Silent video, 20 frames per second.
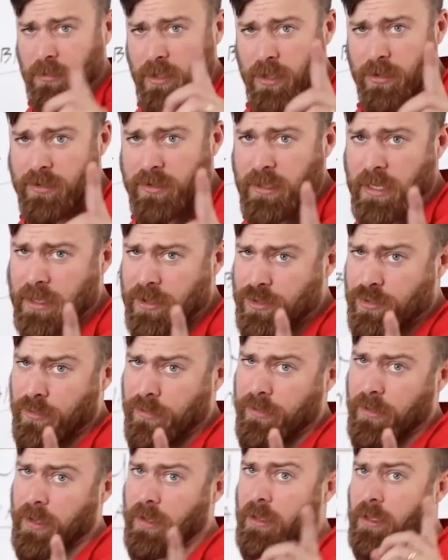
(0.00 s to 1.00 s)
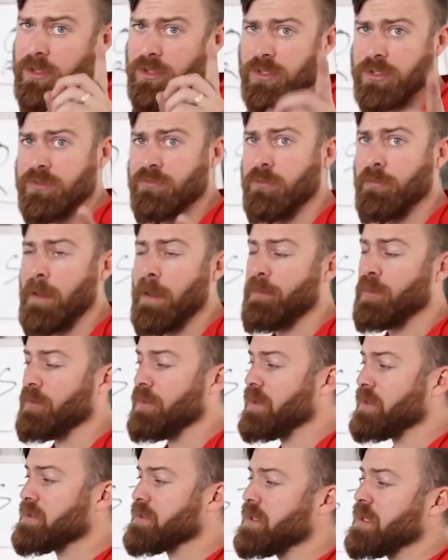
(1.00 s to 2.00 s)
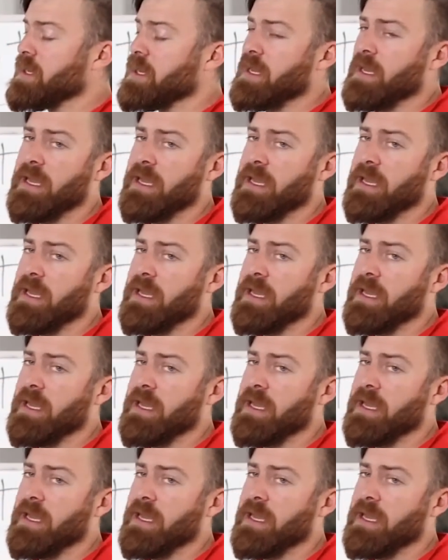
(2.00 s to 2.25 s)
Here's an extra thing, I just remembered this,